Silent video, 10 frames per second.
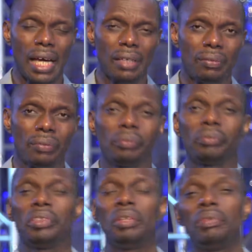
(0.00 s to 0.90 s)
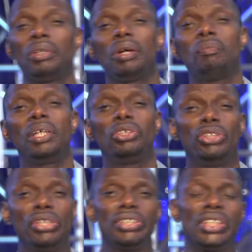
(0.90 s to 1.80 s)
life. If you have not made
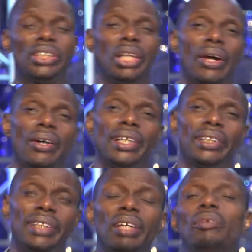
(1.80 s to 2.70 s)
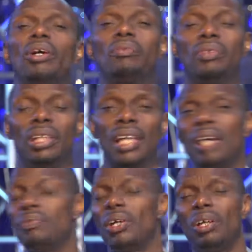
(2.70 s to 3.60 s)
Jesus the Lord and Savior of your
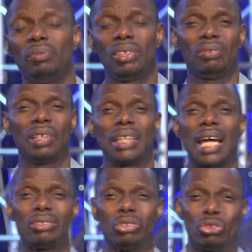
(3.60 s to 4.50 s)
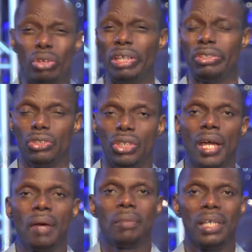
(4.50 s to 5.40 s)
life, all of this will sound strange.
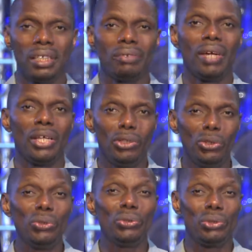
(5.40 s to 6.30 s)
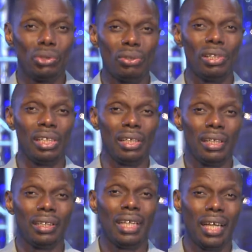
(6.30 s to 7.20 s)
But when you truly
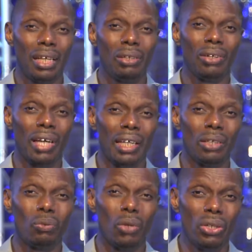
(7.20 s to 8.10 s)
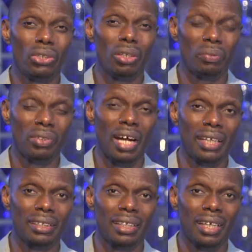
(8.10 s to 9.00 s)
take a look at the words of
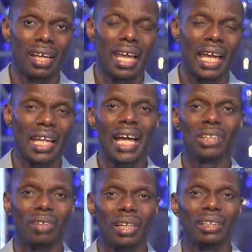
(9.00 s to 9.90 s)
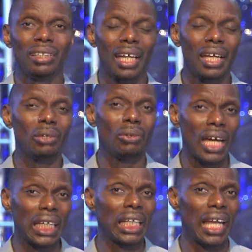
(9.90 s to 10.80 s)
Christ and actually take a look
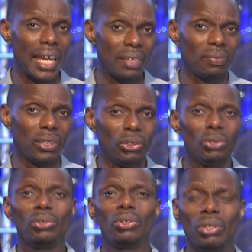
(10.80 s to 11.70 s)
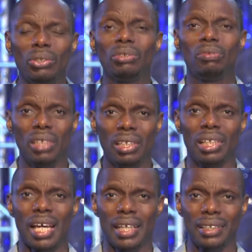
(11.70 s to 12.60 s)
at life, and you're going to
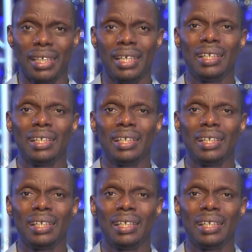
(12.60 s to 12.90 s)
realize